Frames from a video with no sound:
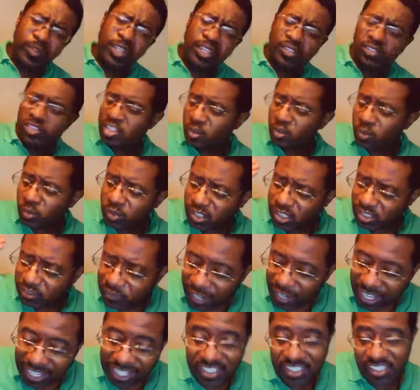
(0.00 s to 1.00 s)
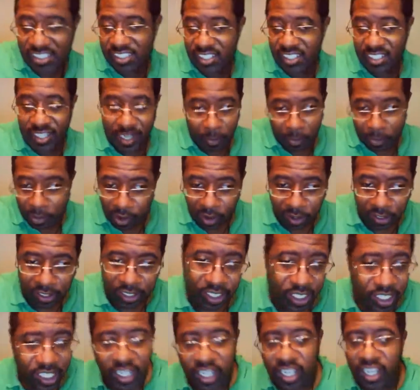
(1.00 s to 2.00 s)
if someone just vanishes in their park.
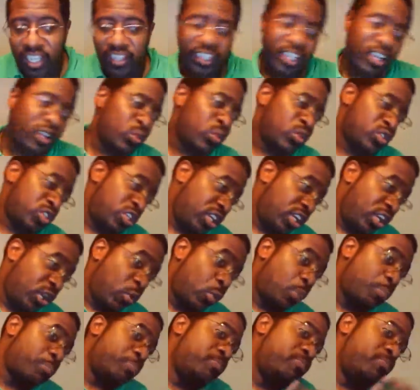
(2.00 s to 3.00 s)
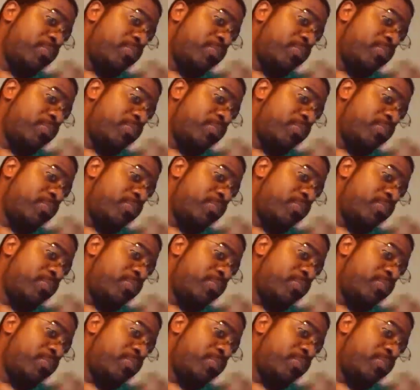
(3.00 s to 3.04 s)
They don't want you to know